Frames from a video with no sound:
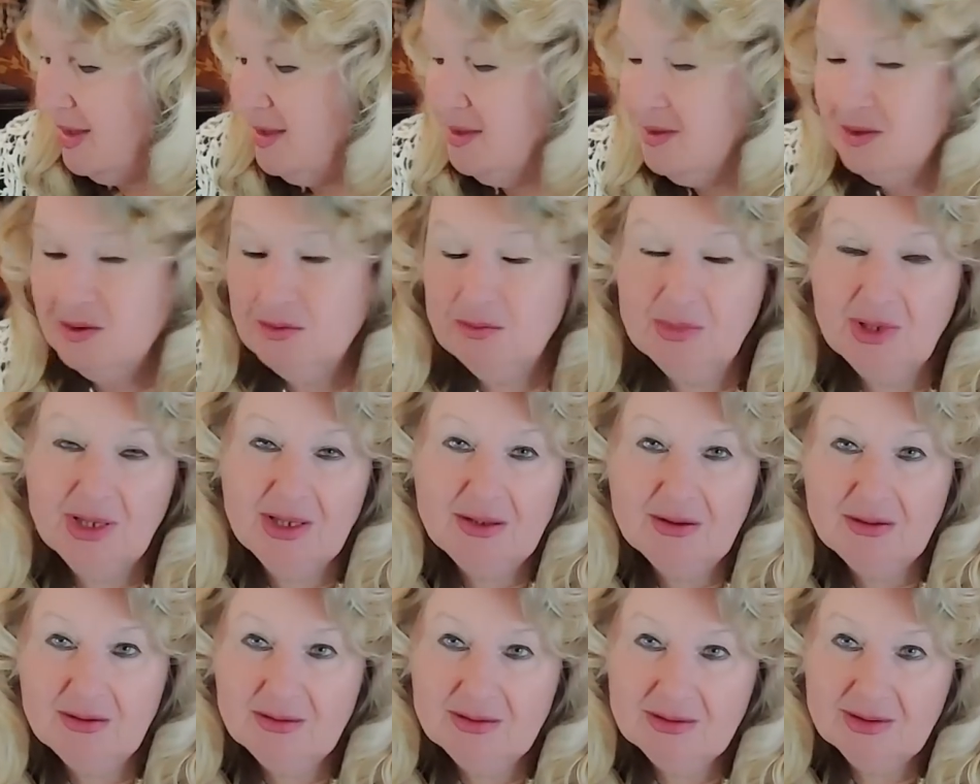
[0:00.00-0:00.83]
other
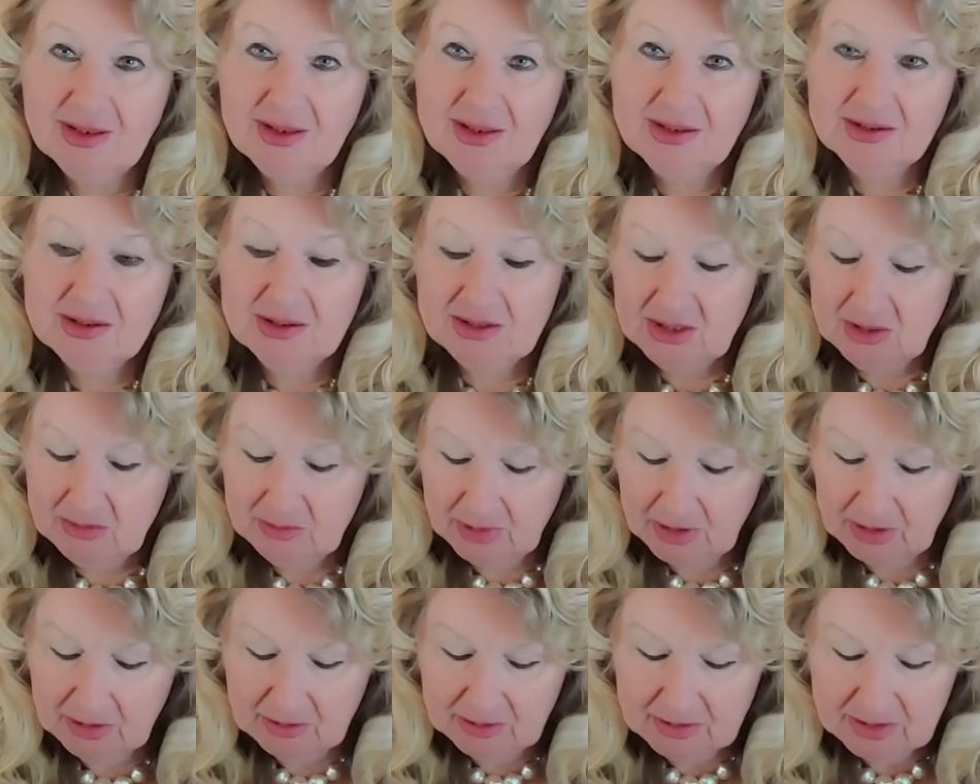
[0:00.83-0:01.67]
mail other
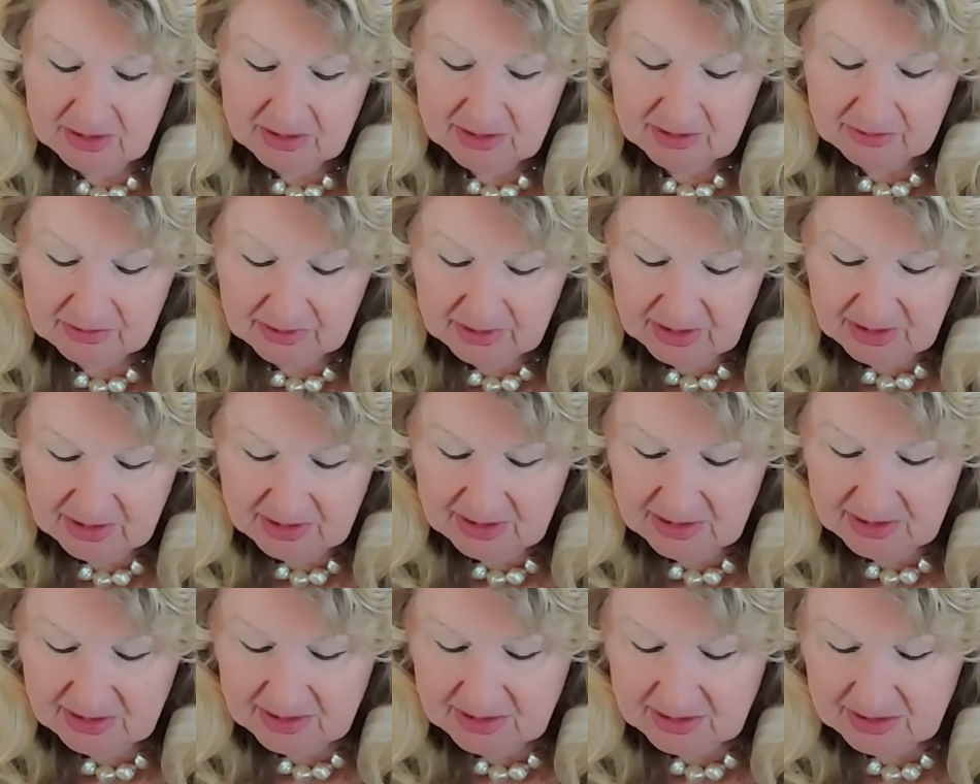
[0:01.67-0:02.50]
emails so
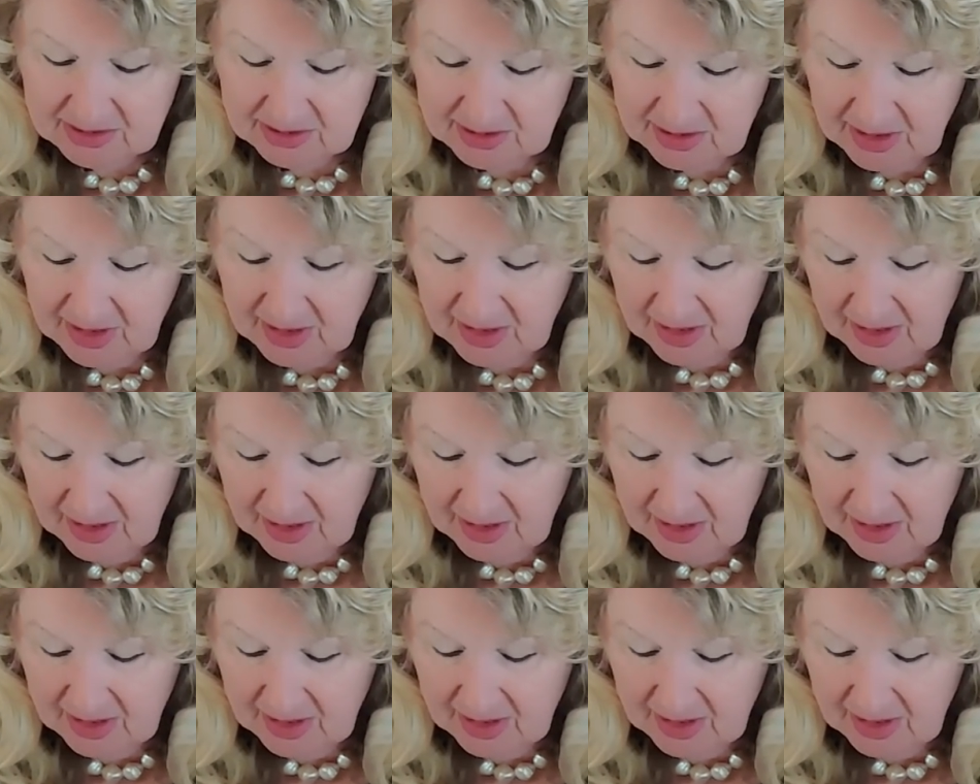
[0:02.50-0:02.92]
this is